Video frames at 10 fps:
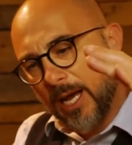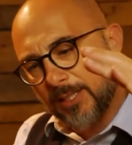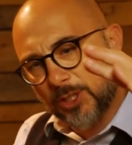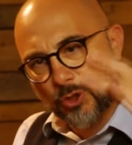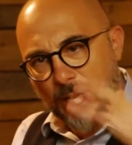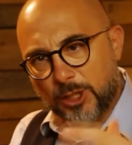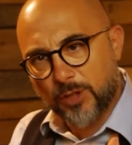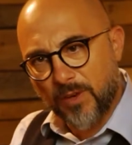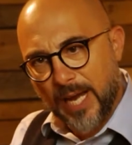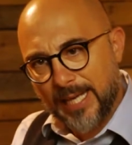stretch
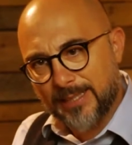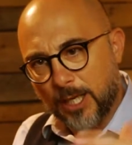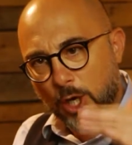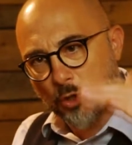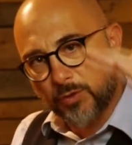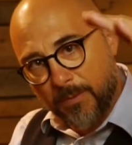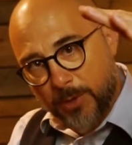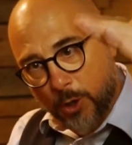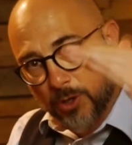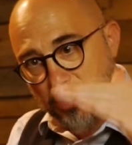of land that goes from
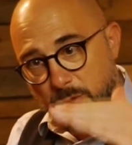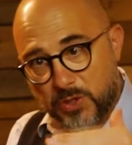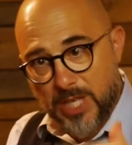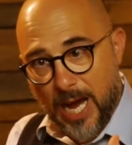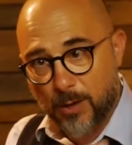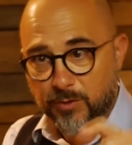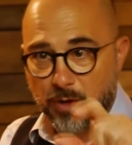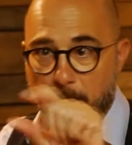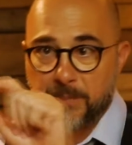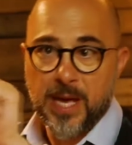north to south
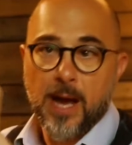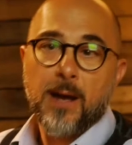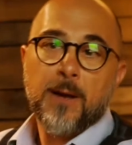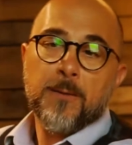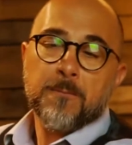from the